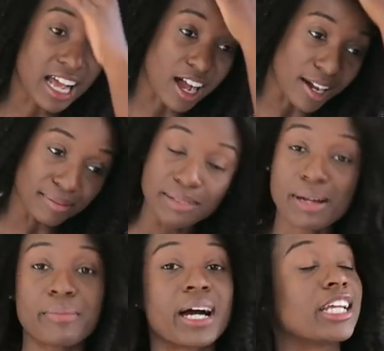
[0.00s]
um, let
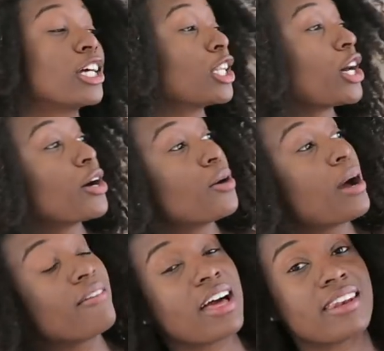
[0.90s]
my body glow,
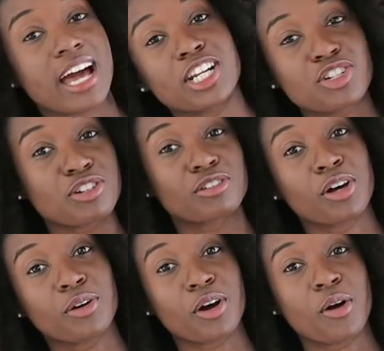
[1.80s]
have that natural
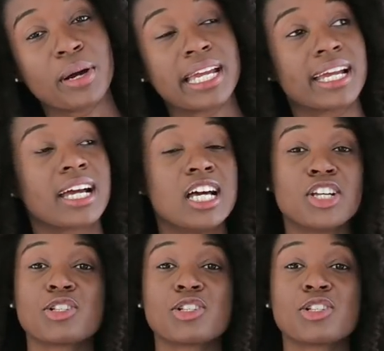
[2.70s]
glow going.